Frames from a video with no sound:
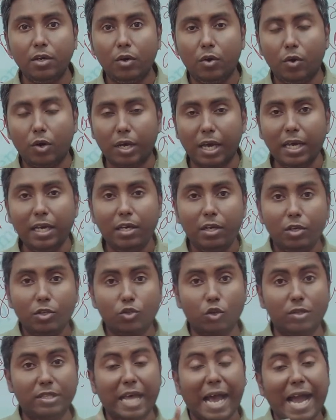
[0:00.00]
Okay,
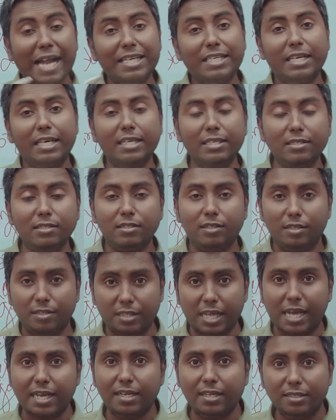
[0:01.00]
so that is
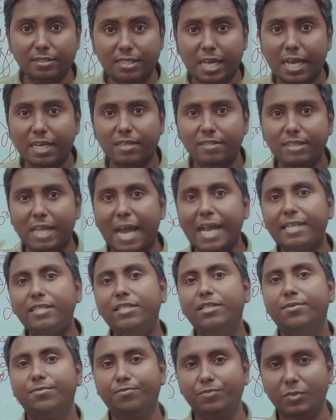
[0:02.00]
that that that
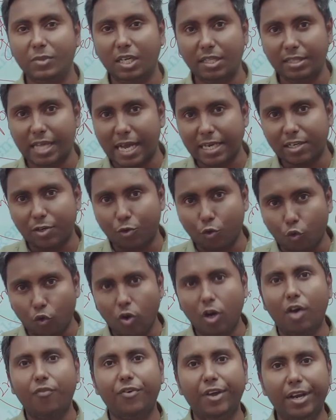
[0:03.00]
that
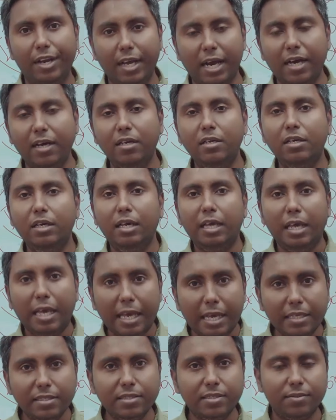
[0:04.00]
rule of India
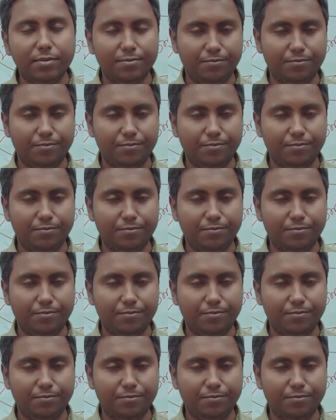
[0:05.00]
is